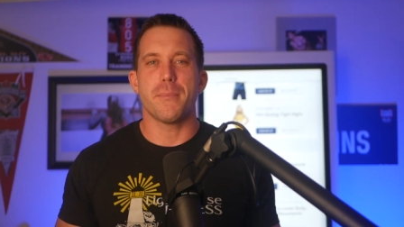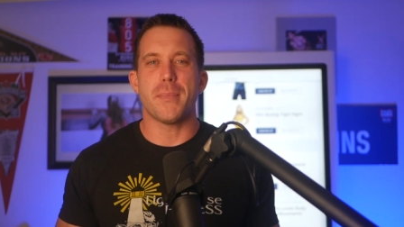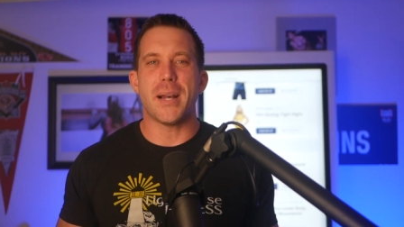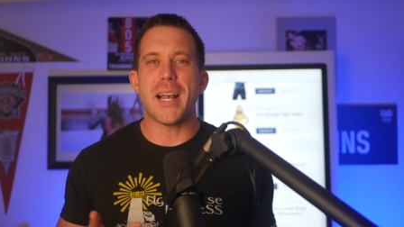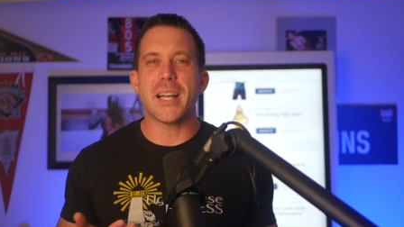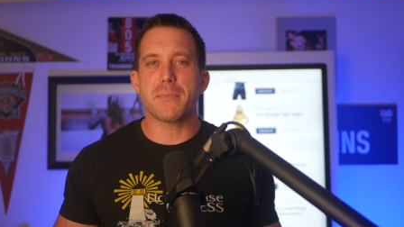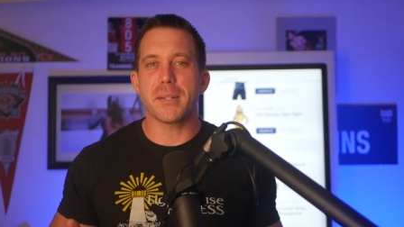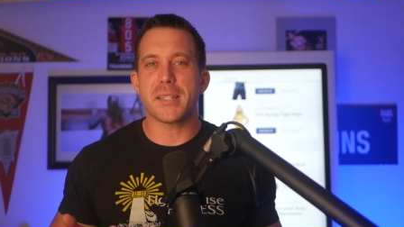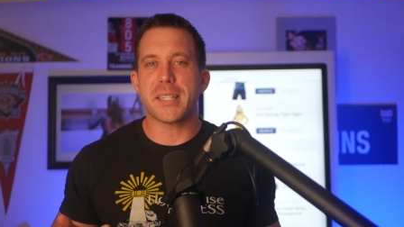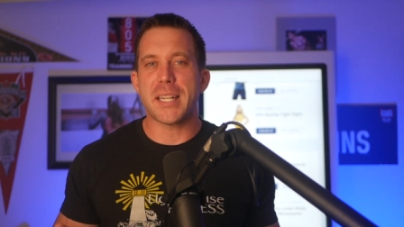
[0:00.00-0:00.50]
My
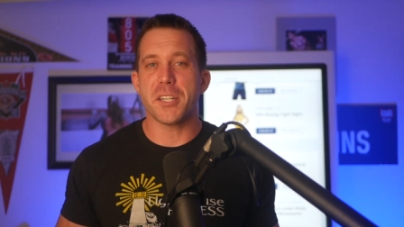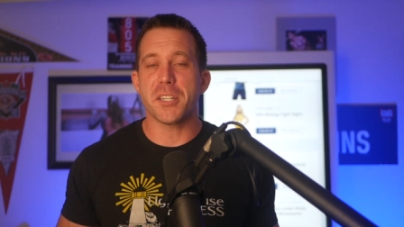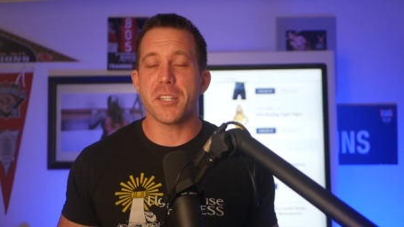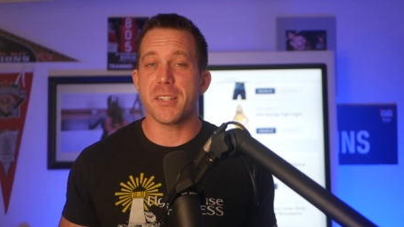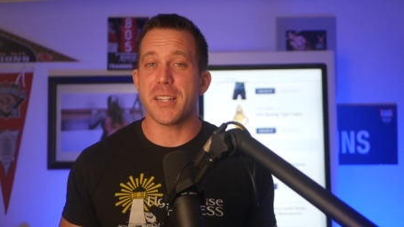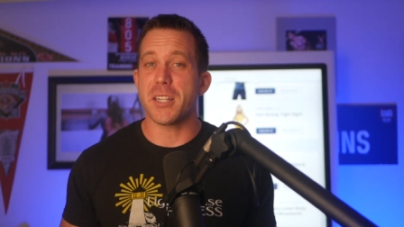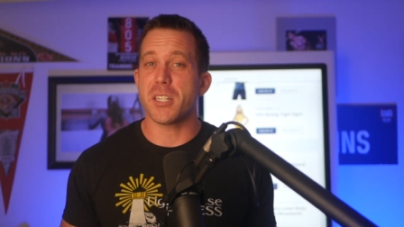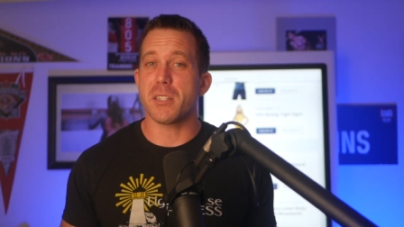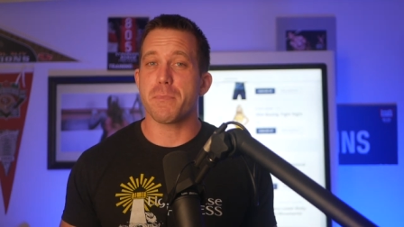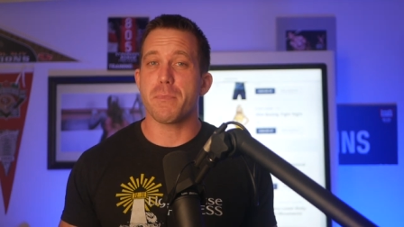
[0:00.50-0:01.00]
expectations
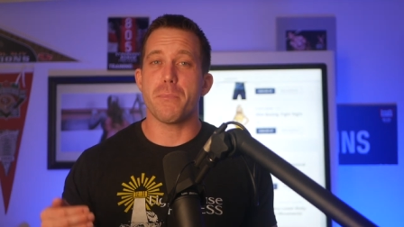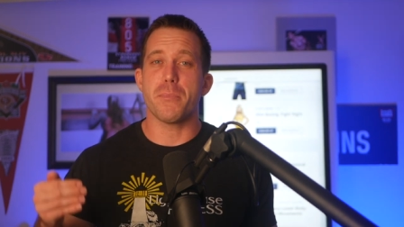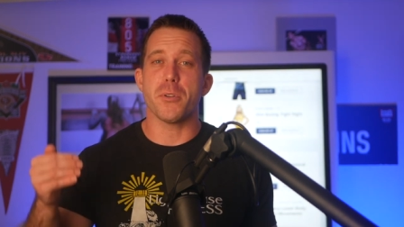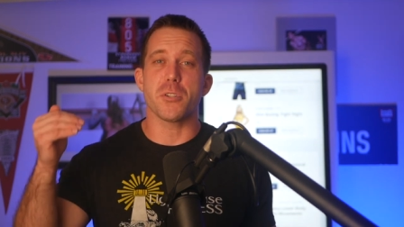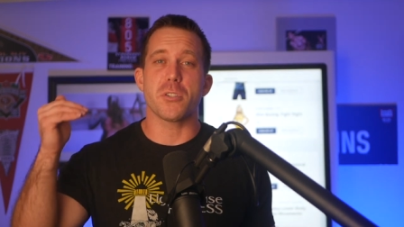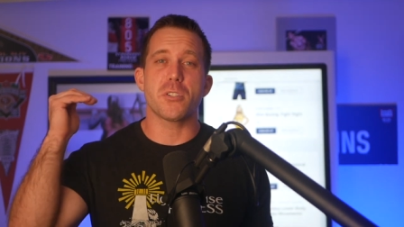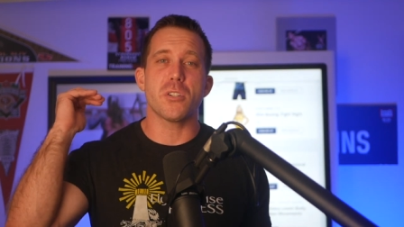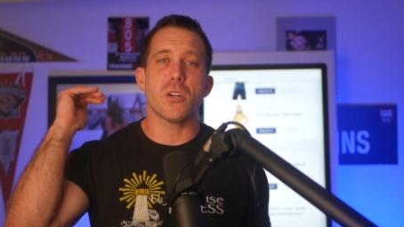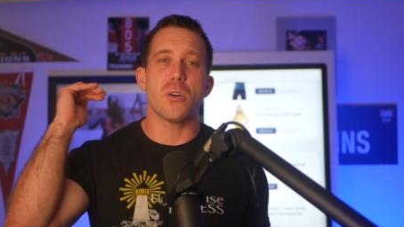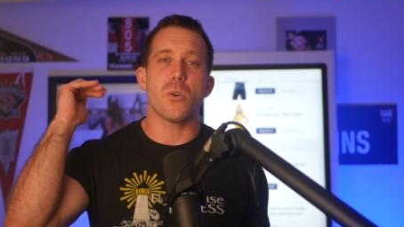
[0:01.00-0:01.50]
had just been
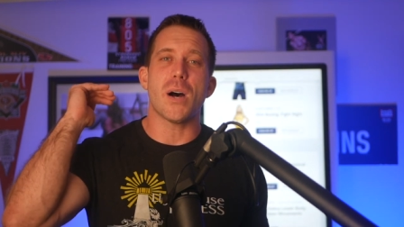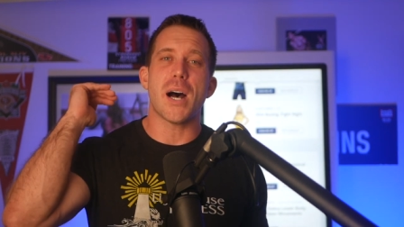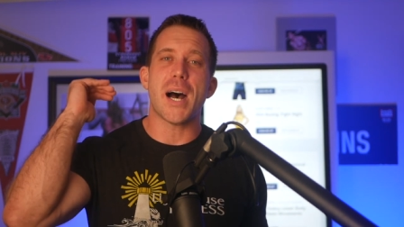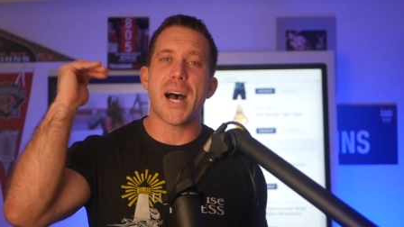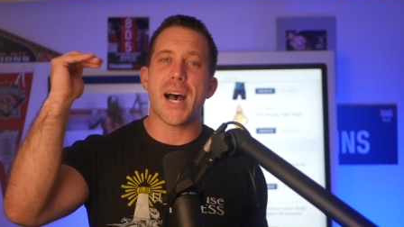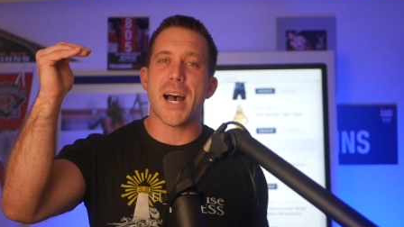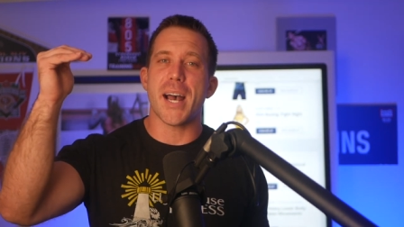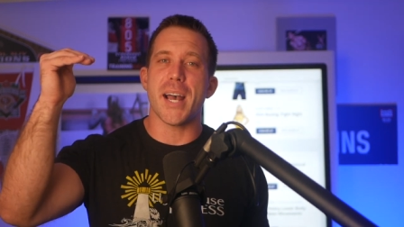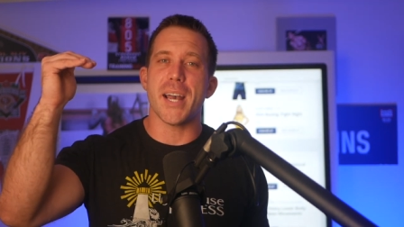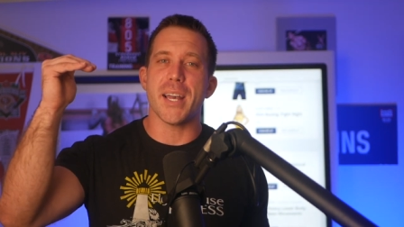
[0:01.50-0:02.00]
built so
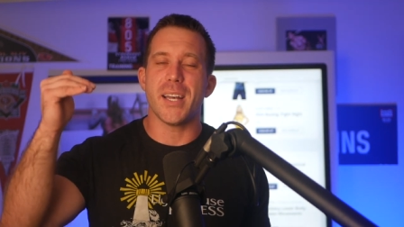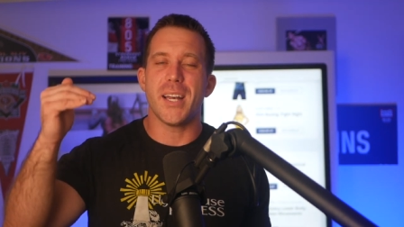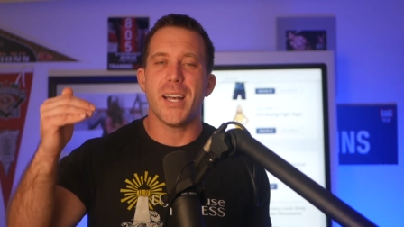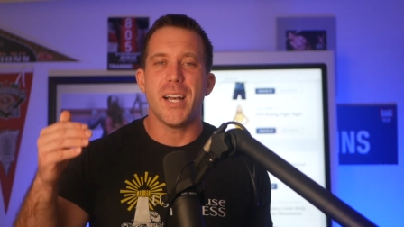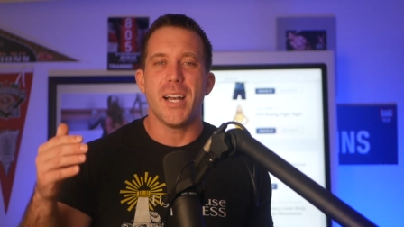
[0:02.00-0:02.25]
high,